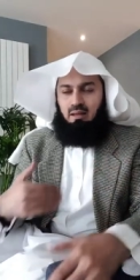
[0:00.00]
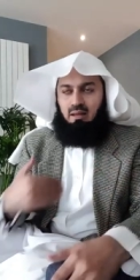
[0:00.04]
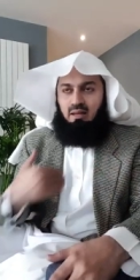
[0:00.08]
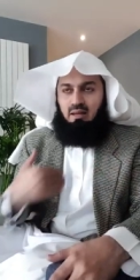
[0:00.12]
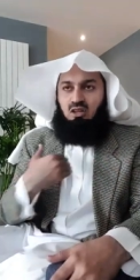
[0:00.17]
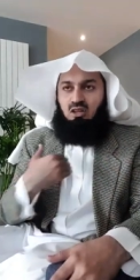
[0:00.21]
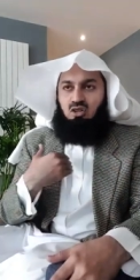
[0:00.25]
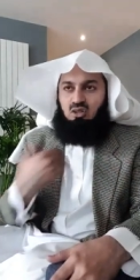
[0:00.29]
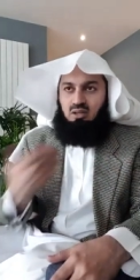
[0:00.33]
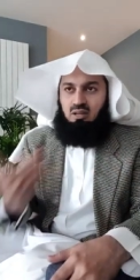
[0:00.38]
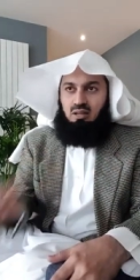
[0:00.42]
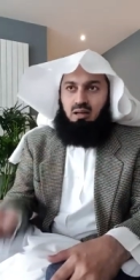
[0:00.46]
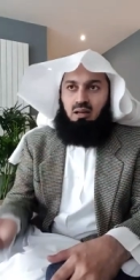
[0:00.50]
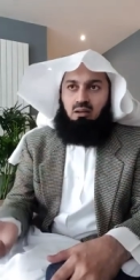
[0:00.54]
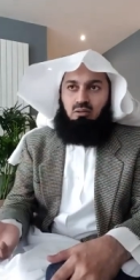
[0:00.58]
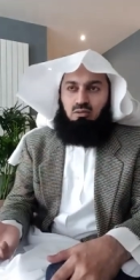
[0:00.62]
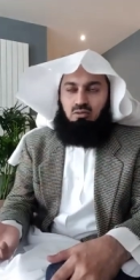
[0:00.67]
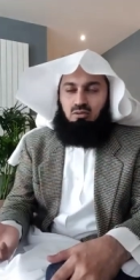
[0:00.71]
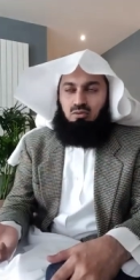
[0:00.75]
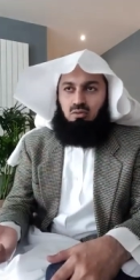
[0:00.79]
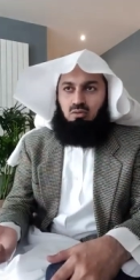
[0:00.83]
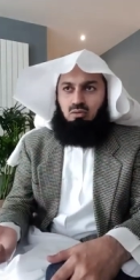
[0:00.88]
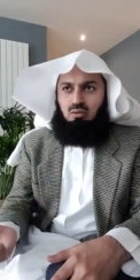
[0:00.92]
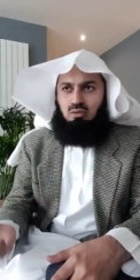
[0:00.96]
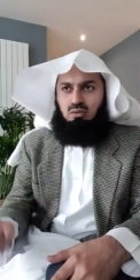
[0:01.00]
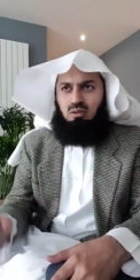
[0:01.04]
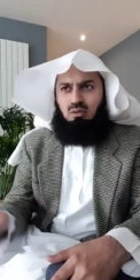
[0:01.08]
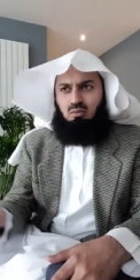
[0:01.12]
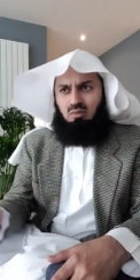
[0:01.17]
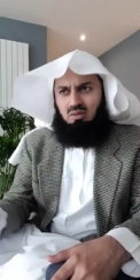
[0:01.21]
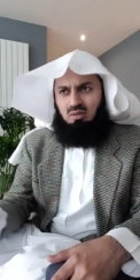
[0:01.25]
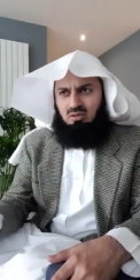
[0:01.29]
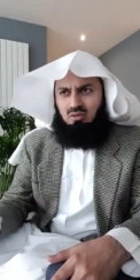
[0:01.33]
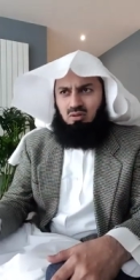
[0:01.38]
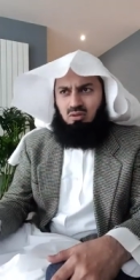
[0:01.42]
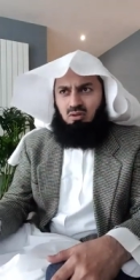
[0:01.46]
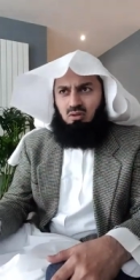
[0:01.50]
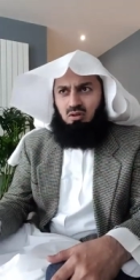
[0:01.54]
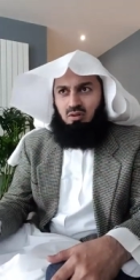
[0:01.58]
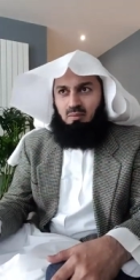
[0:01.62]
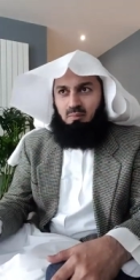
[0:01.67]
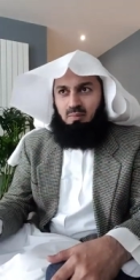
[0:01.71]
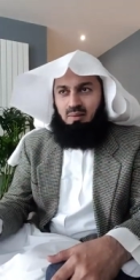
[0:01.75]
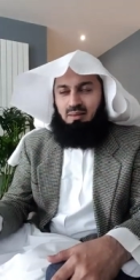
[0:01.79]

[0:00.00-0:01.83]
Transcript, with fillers: initially I also thought, what's going on?